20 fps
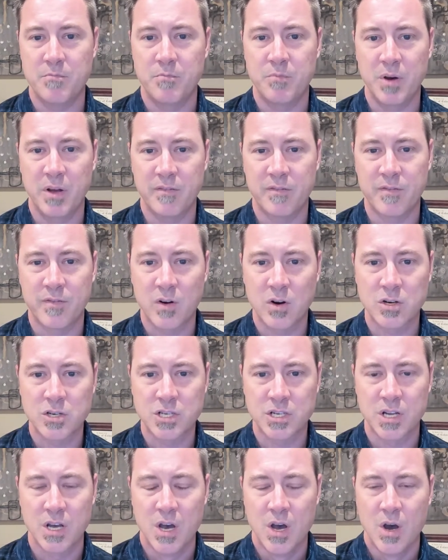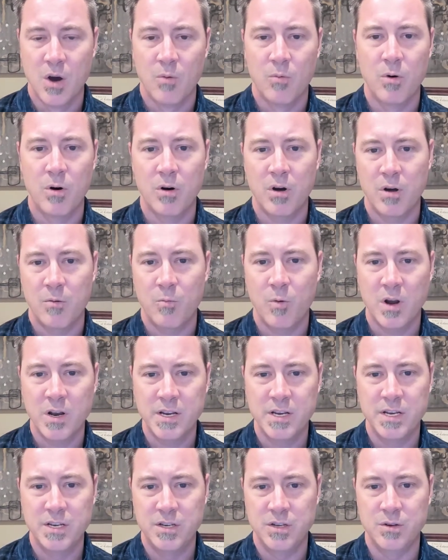But first, what I
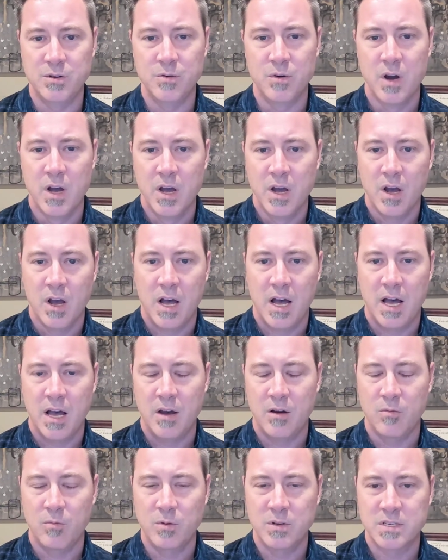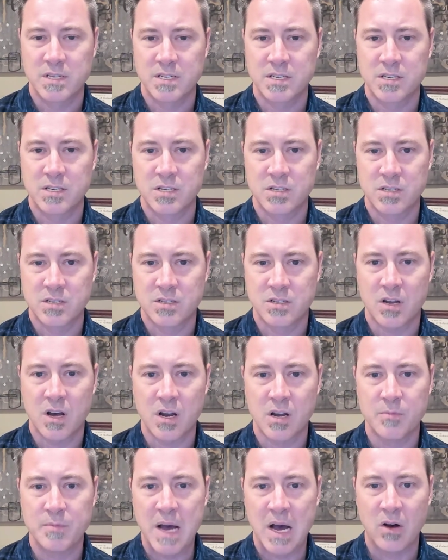wanted to do uh, was
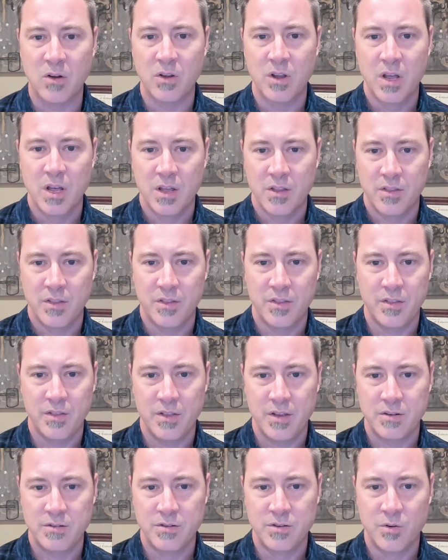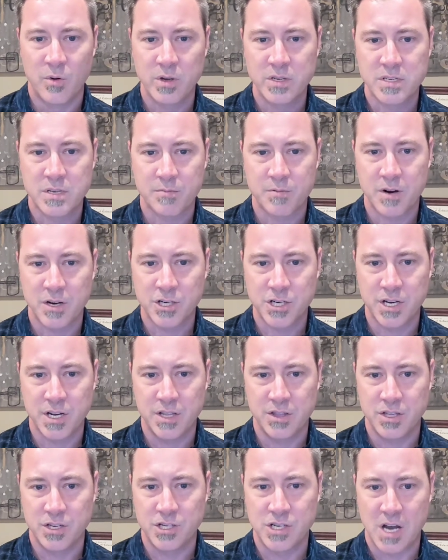talk about noise suppression
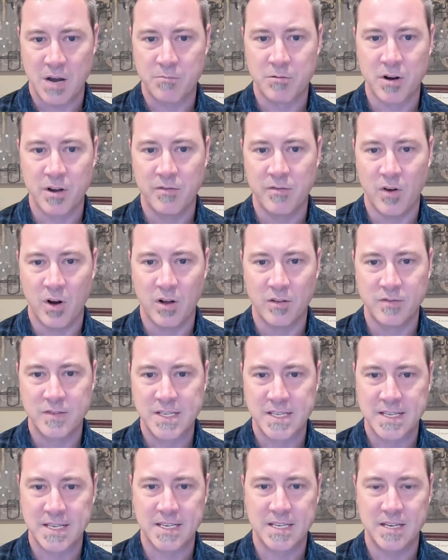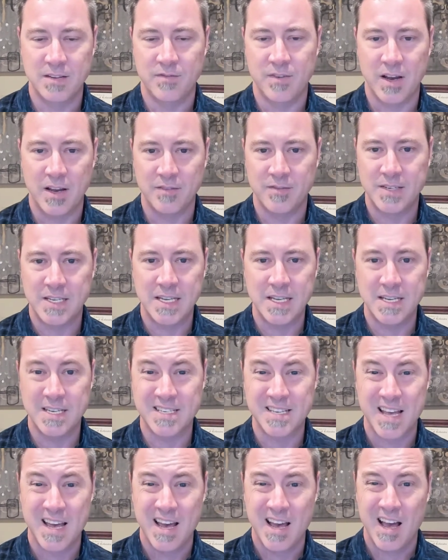in the Jabra Evolve
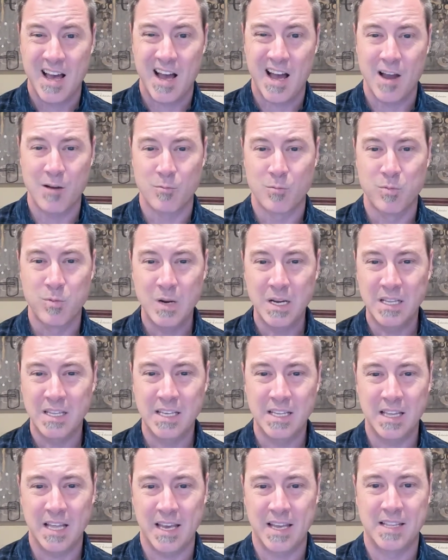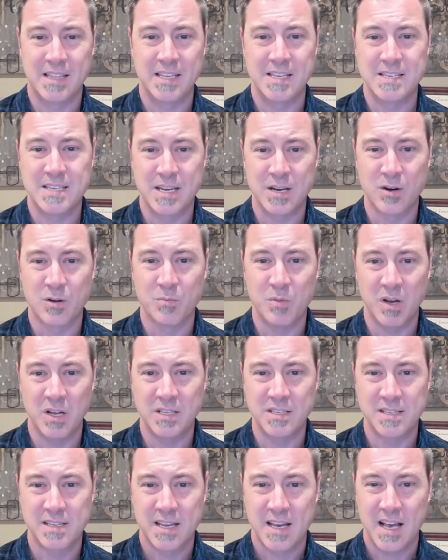65Ts. I really like these
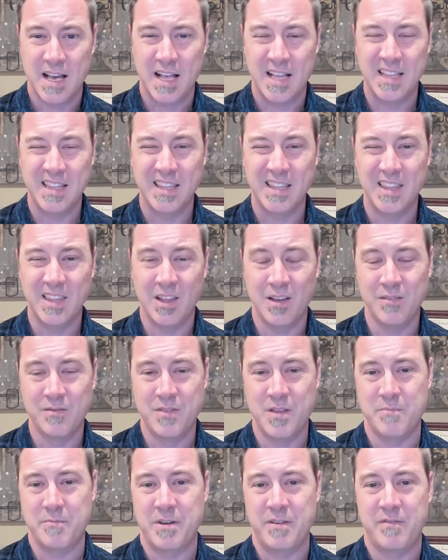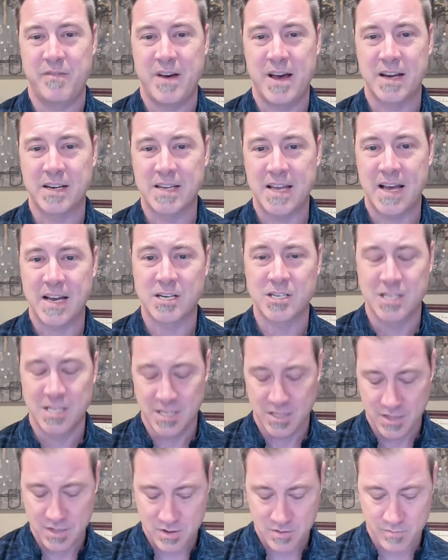earbuds. I love them, in fact. Actually,
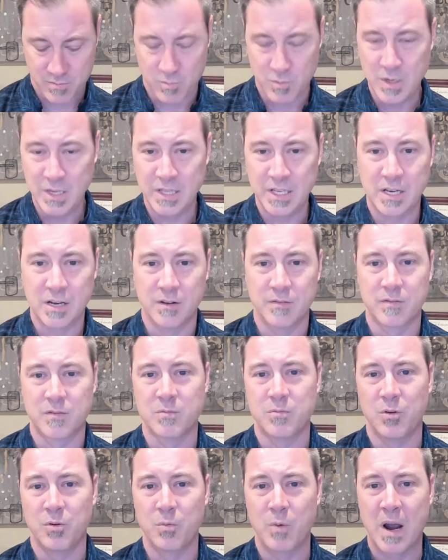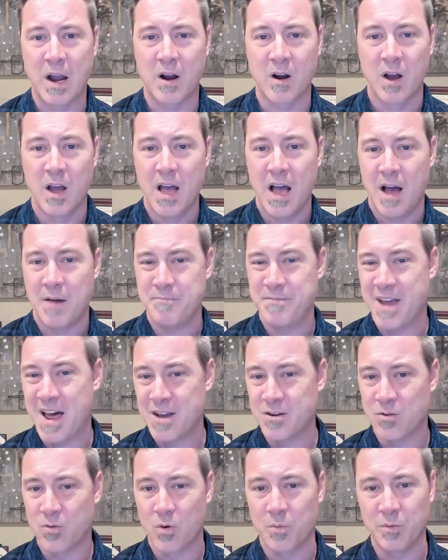they're really comfortable to wear. I'm not
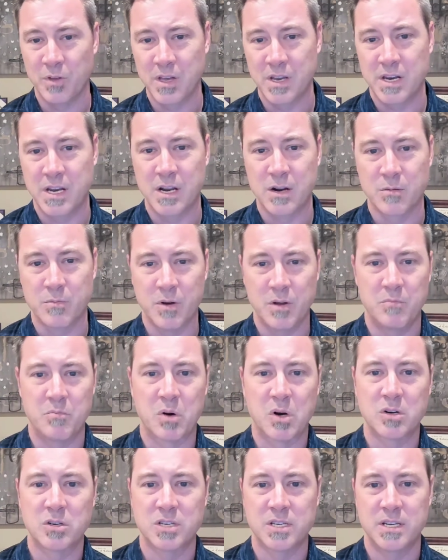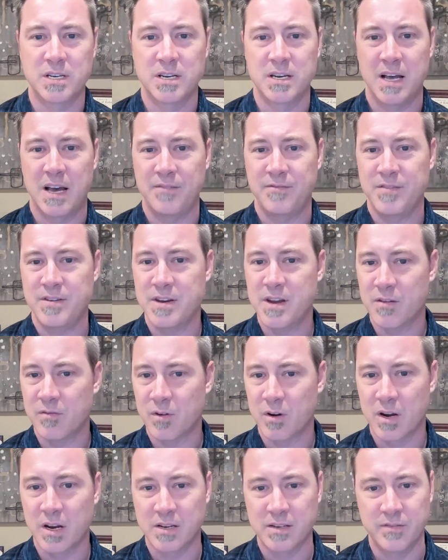normally an earbud person. I've
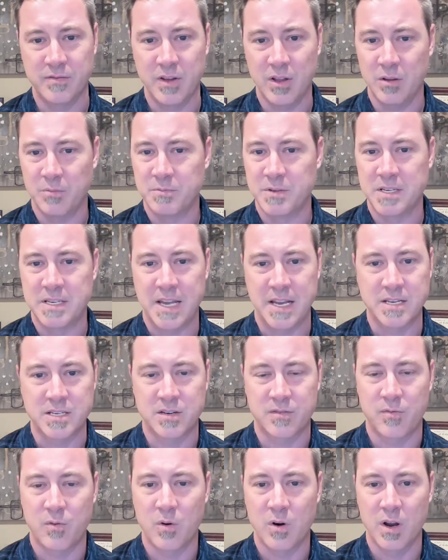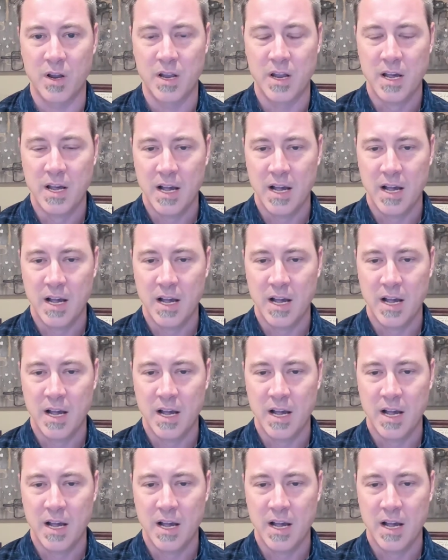never developed a taste for it.